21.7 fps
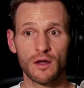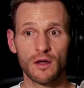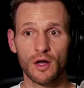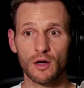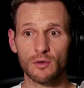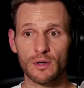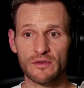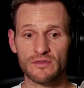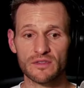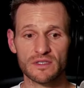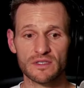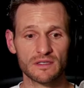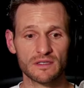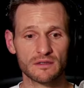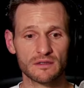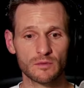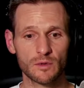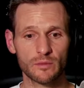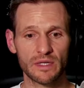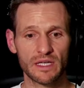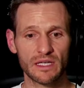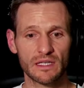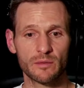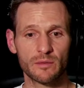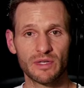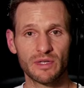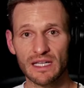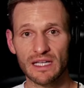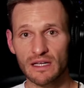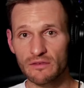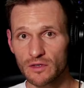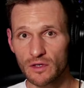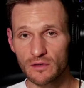All references will be in the
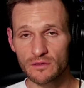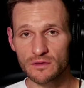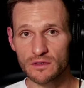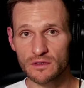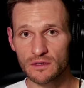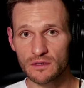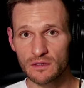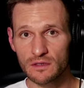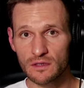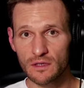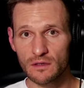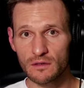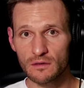PDF notes